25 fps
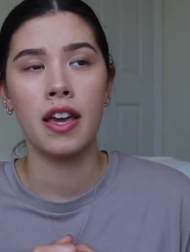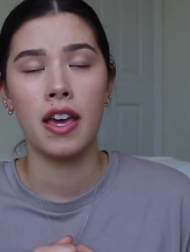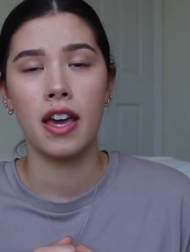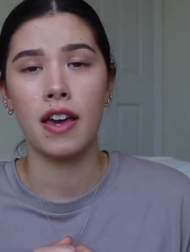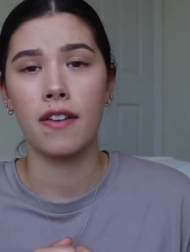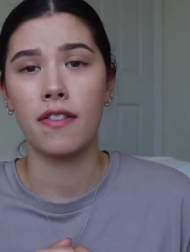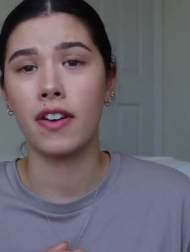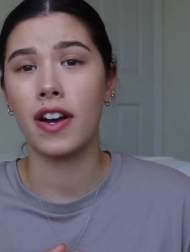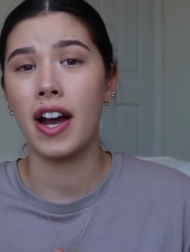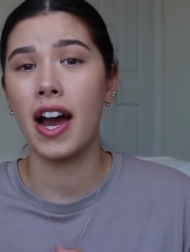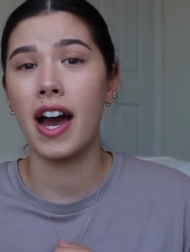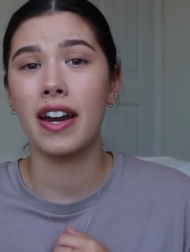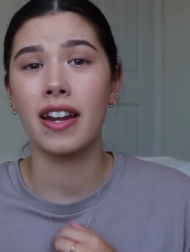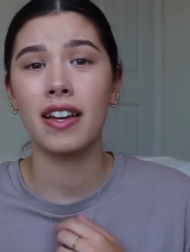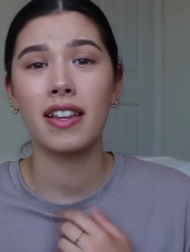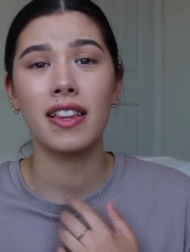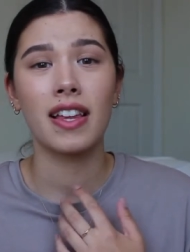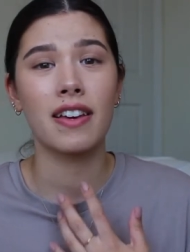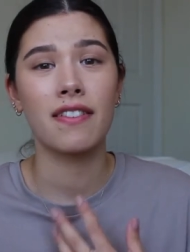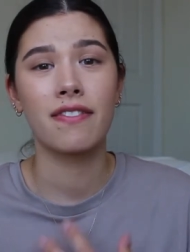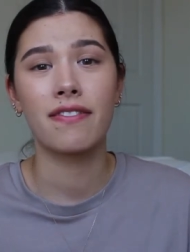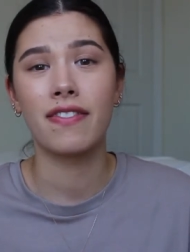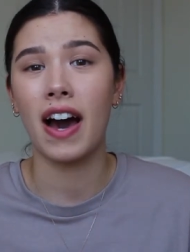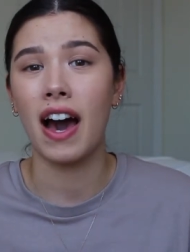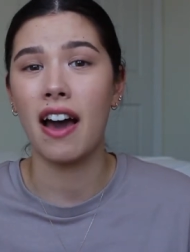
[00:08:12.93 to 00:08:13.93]
If you're adding
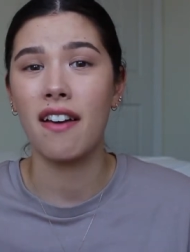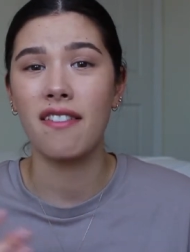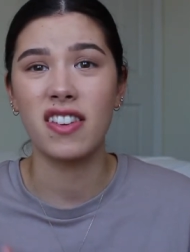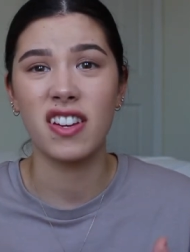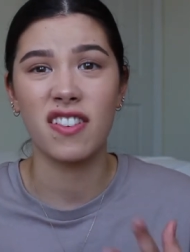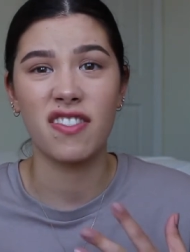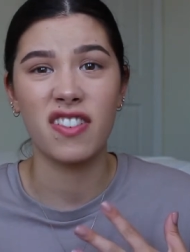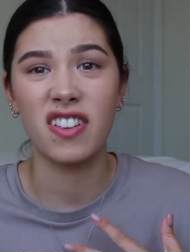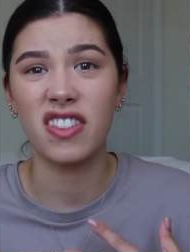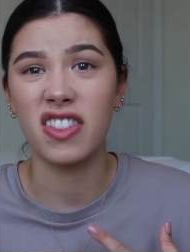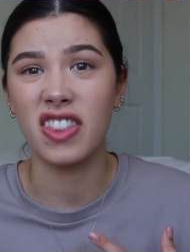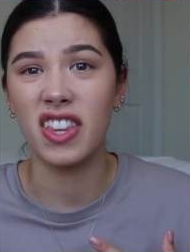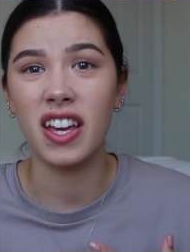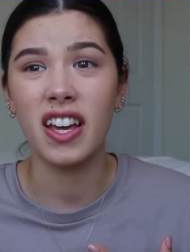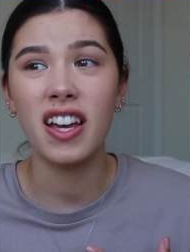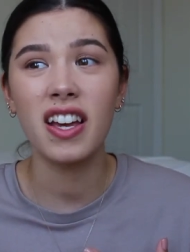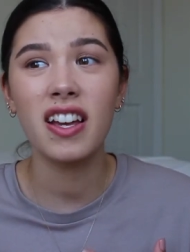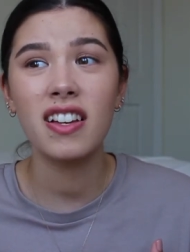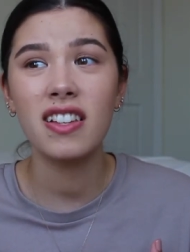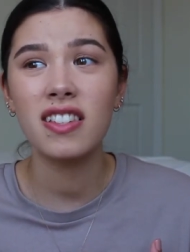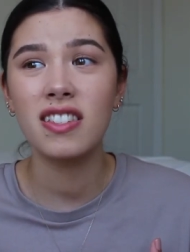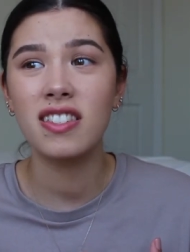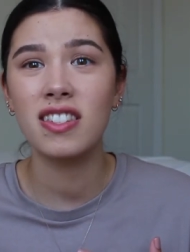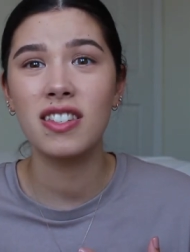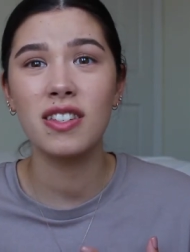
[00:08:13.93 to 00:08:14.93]
like 5 different
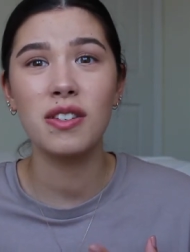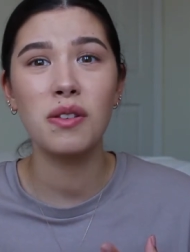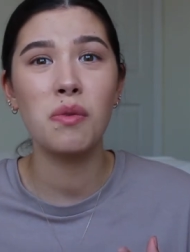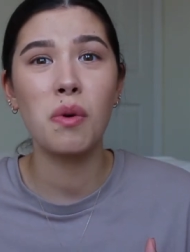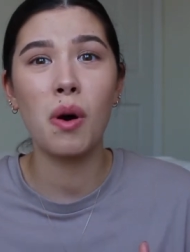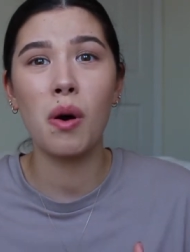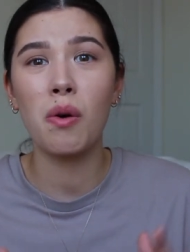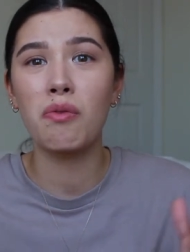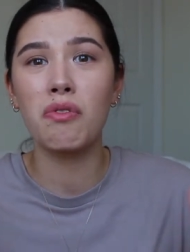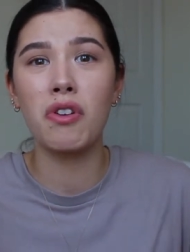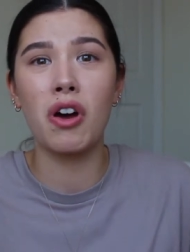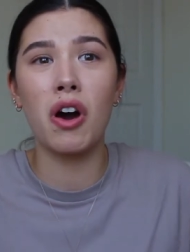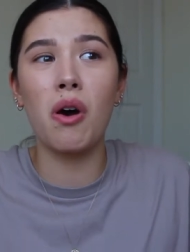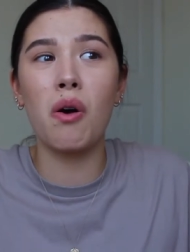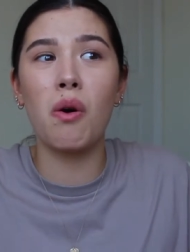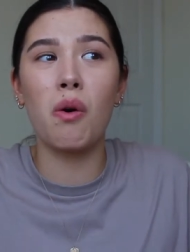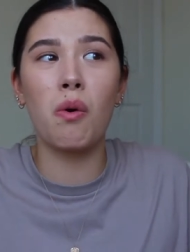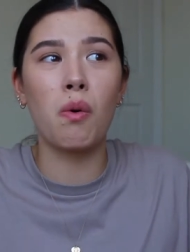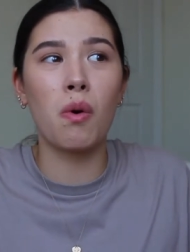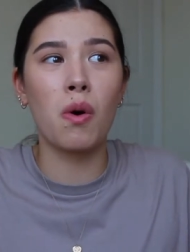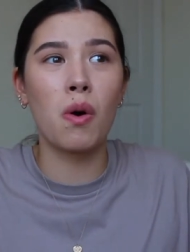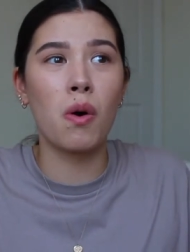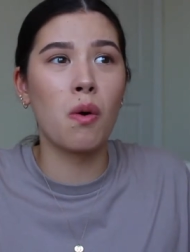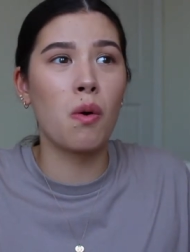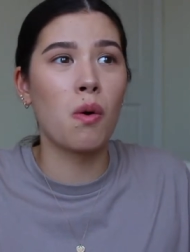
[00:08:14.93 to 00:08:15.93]
things, you won't
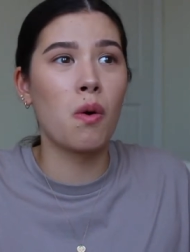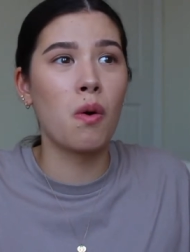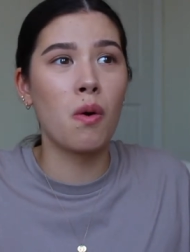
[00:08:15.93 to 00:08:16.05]
know